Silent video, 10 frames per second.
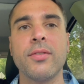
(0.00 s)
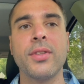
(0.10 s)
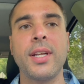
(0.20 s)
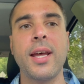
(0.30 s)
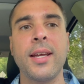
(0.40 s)
for
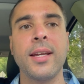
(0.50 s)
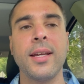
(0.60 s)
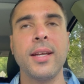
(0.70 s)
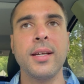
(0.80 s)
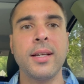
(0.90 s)
the day.
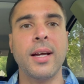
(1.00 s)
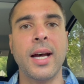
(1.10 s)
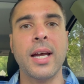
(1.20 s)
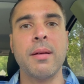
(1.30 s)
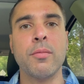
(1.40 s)

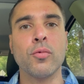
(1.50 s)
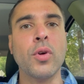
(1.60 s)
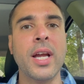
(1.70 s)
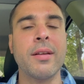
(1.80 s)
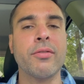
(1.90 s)
I'm
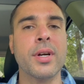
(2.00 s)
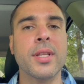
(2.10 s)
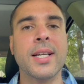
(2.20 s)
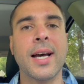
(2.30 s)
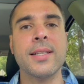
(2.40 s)
right in front of
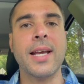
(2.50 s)
the guy's